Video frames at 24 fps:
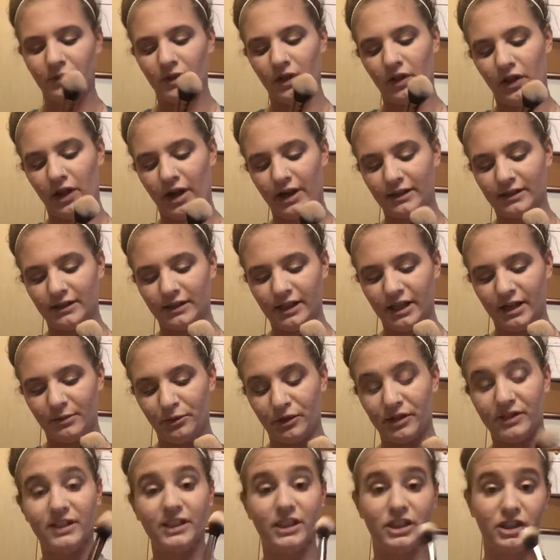Luxie
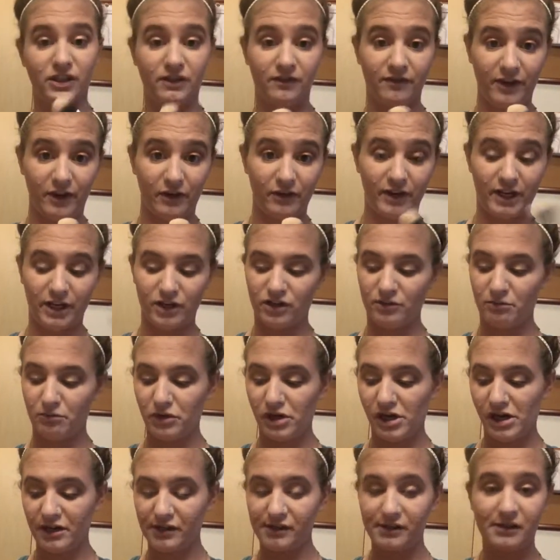Precision Foundation
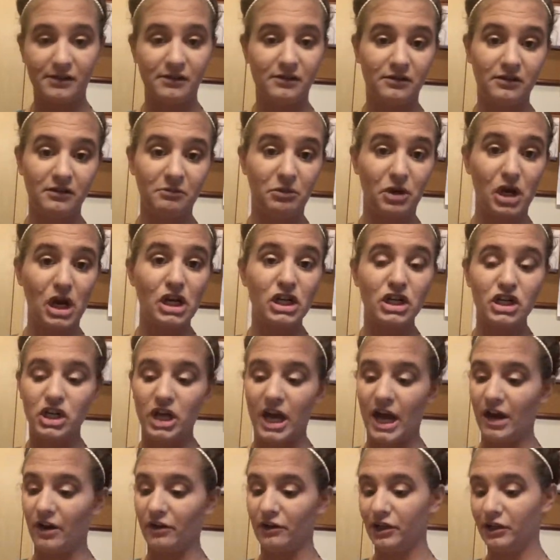brush.
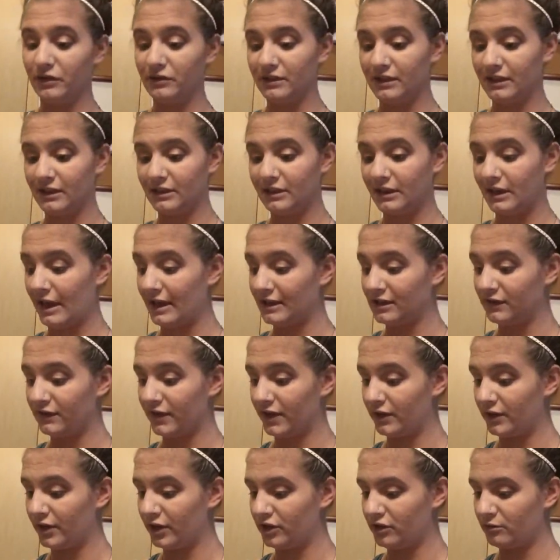I don't use it as a
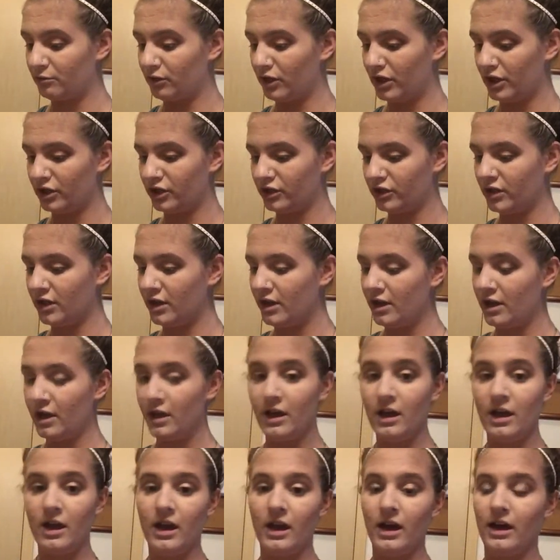foundation brush.
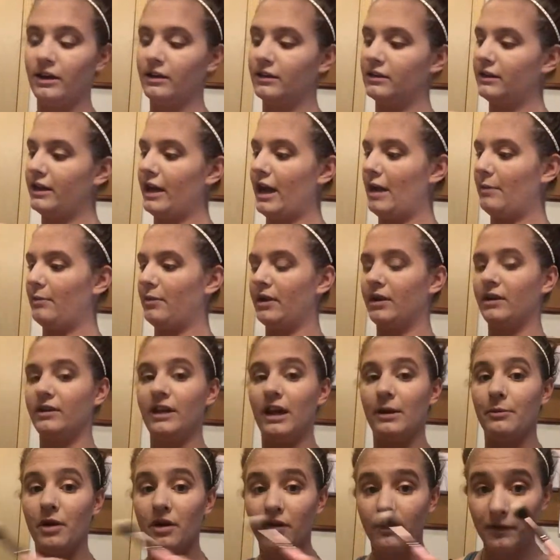I just tap in,
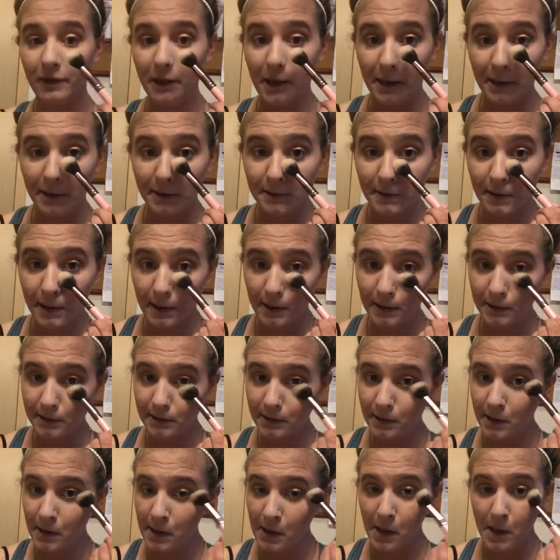tap off the
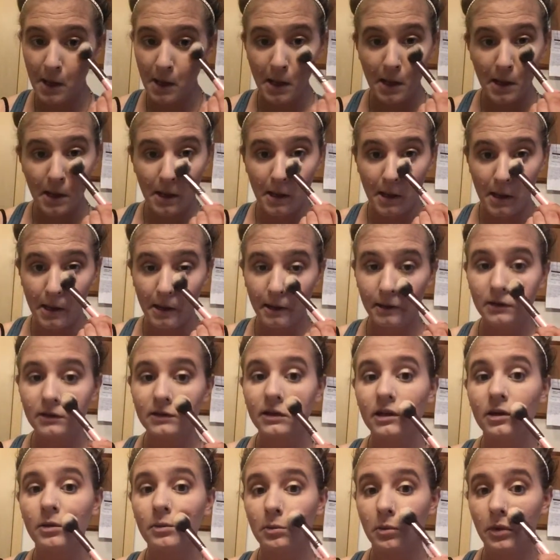excess. I just
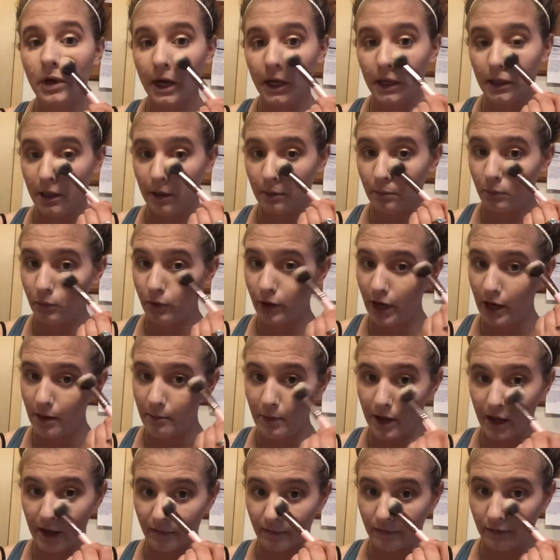kind of brighten up where I
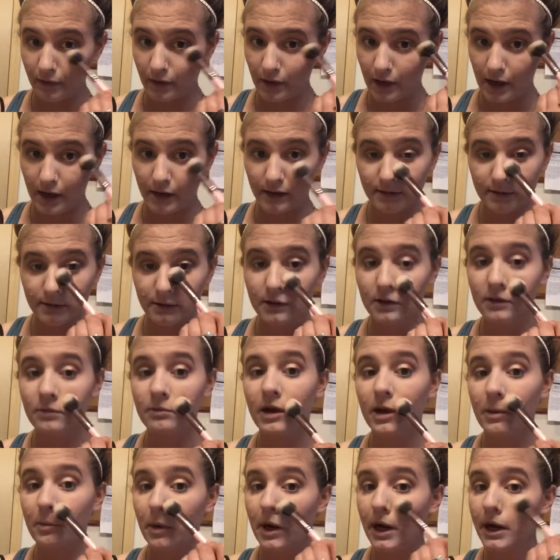may have lost
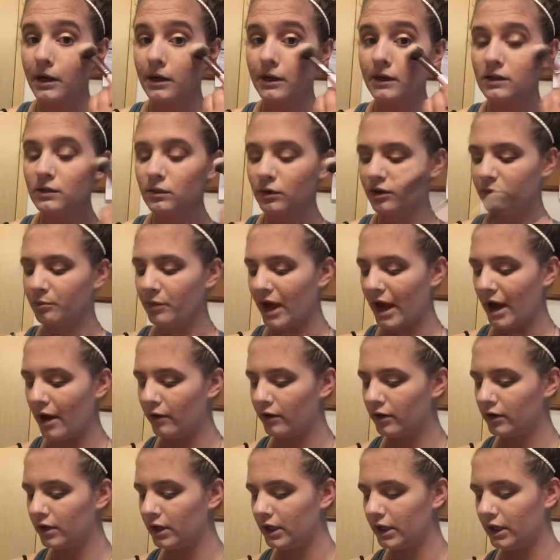my brightness with
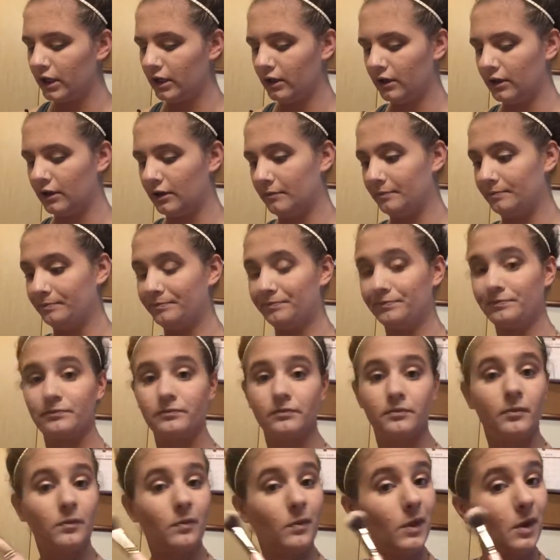powdering
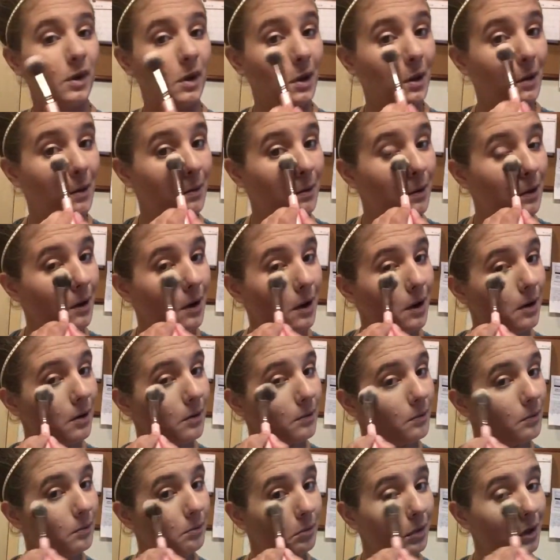
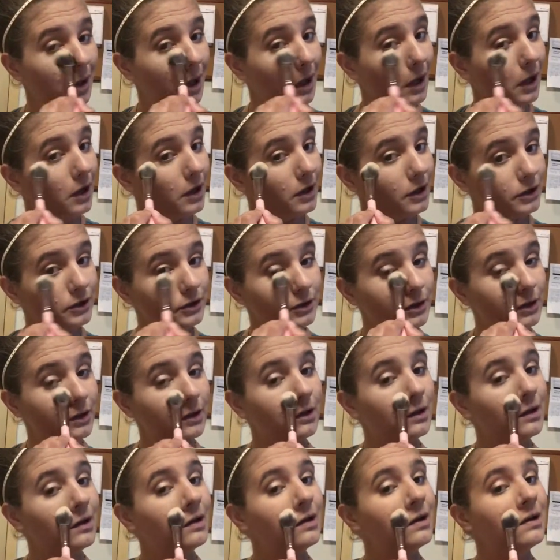and blush,
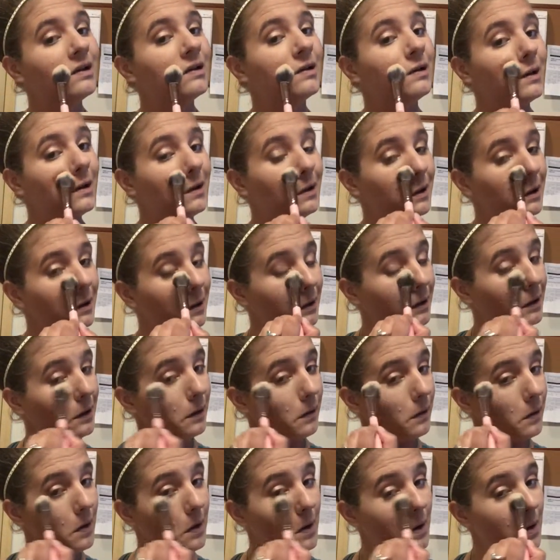you
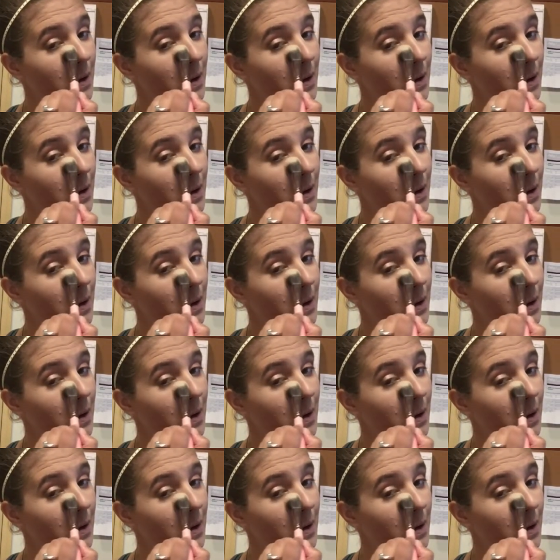know.